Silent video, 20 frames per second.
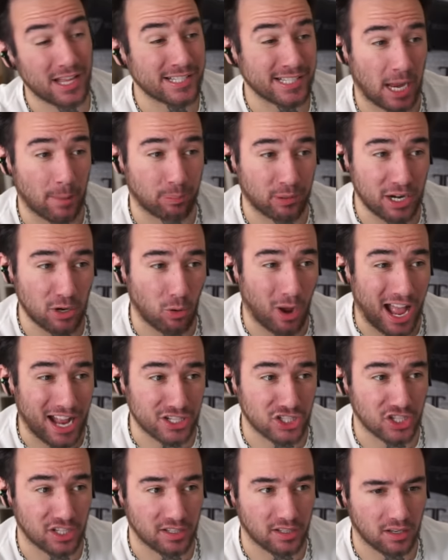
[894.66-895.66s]
I
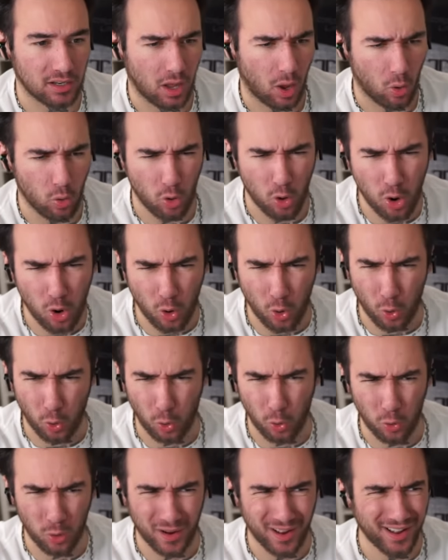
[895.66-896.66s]
pre-watched it. Ooh.